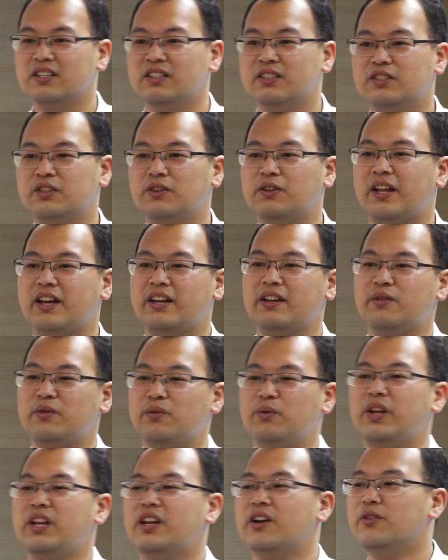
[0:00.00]
So like
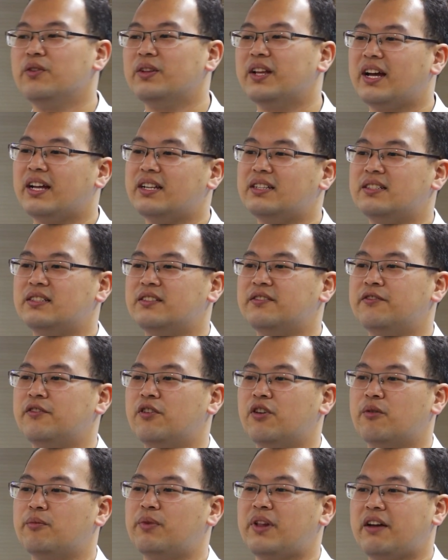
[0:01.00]
we know that
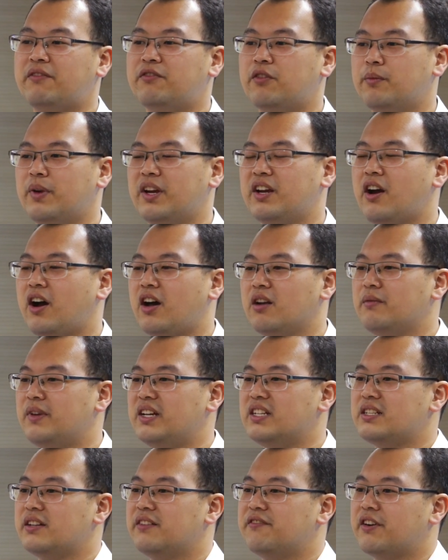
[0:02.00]
for platform economy,
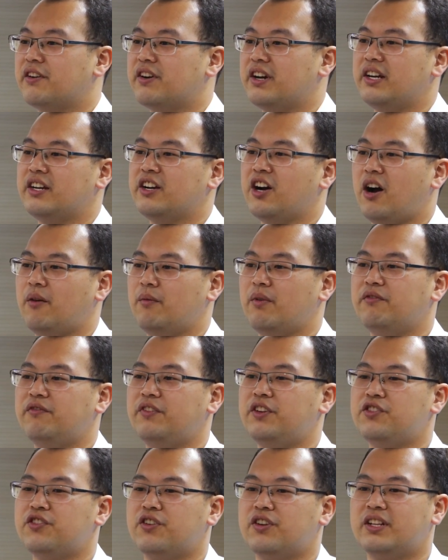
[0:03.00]
it's a very common
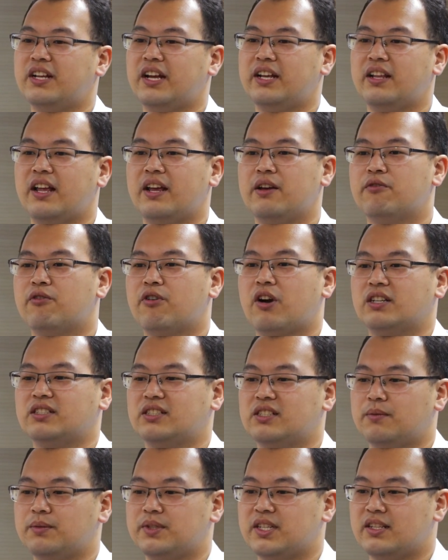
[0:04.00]
feature that they
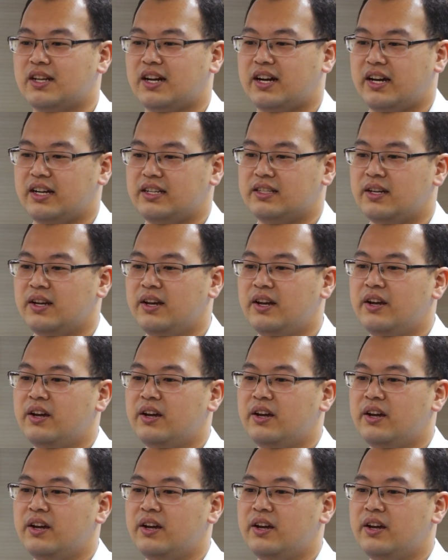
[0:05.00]
cross-subsidize